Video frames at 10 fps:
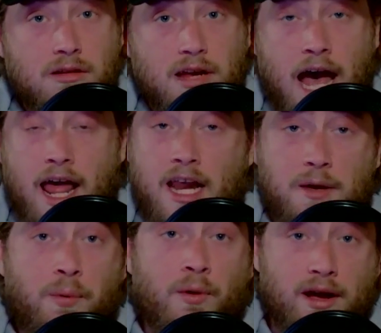at any
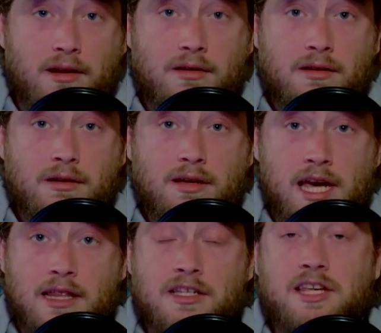point
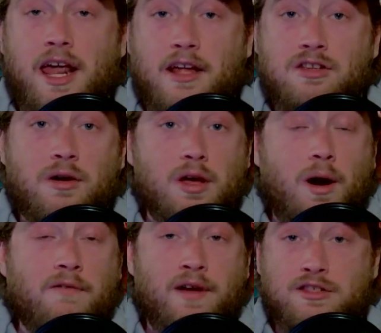in the San Antonio
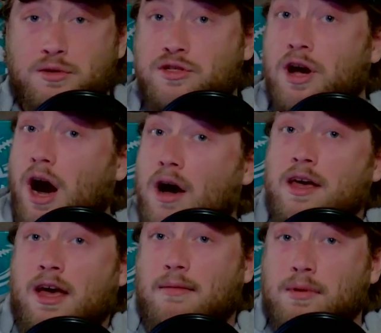offense? You saw
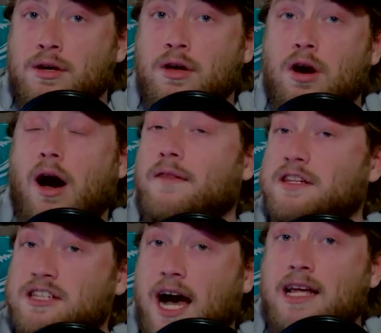him on the
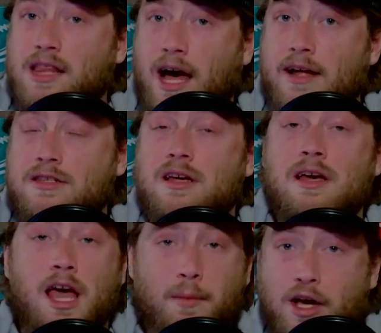sidelines.
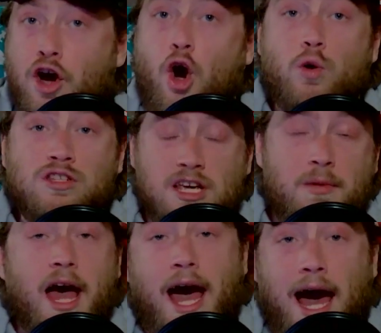Him and Coan seem
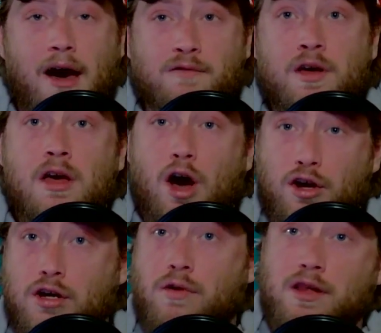to have a
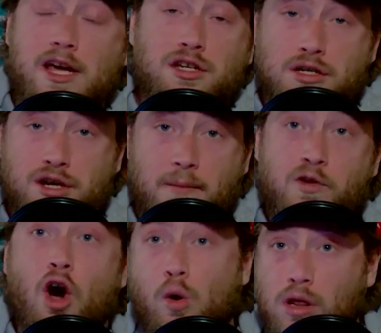good relationship.
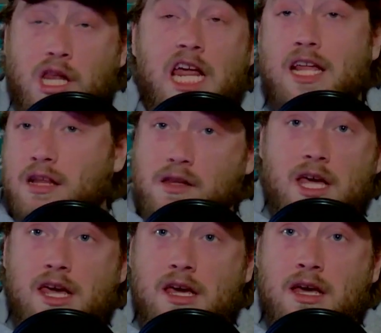Coan leading the
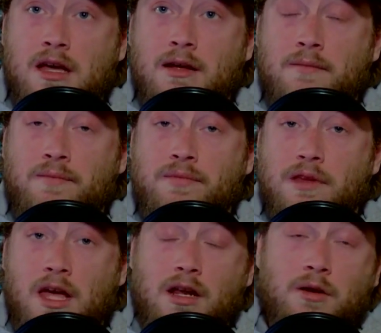league
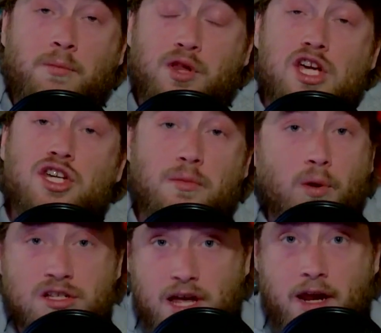in completion
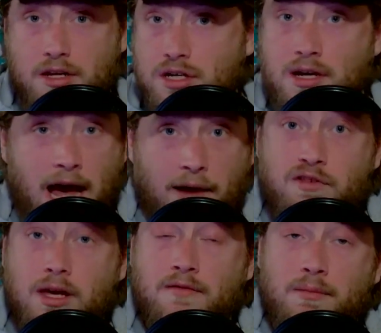percentage. Have
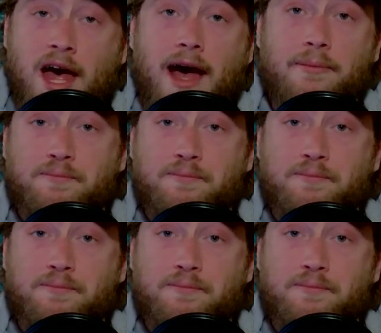to give him that.